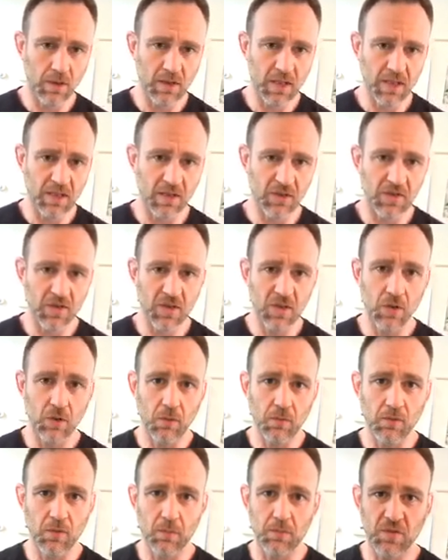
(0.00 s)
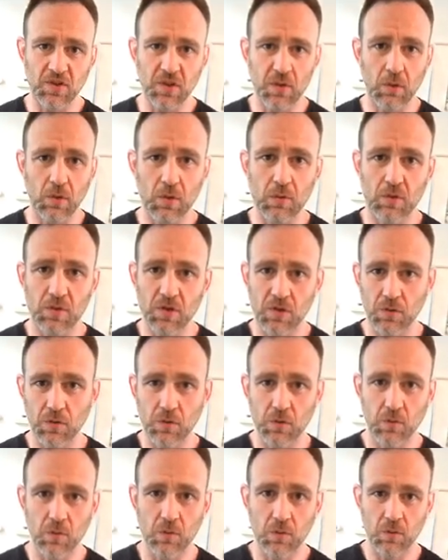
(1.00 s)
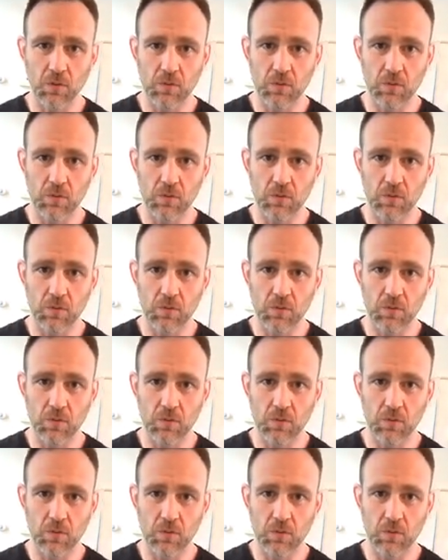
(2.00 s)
take a skill from zero to